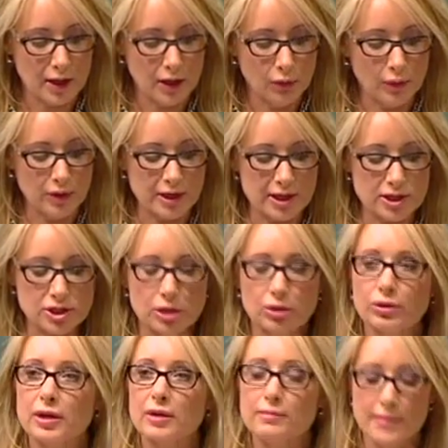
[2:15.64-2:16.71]
We need to
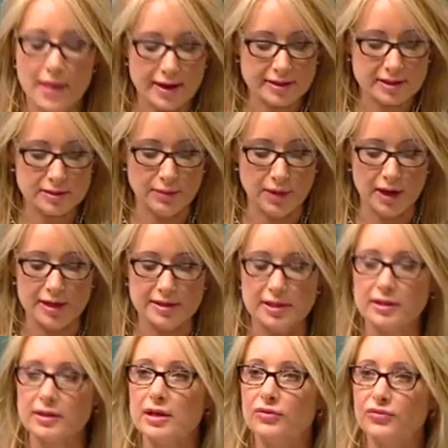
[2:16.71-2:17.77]
look at
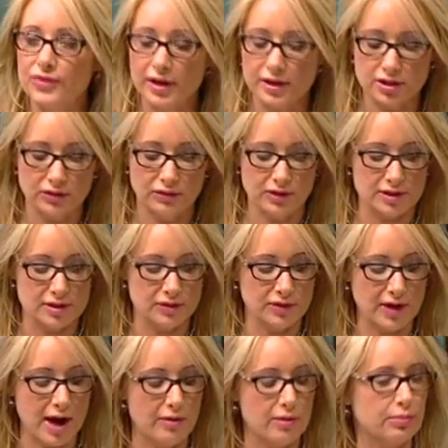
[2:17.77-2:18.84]
maximising the effectiveness of
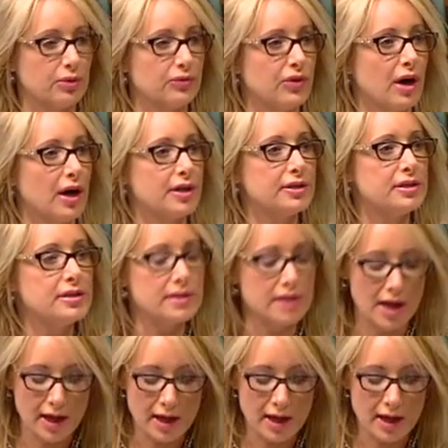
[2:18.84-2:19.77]
current providers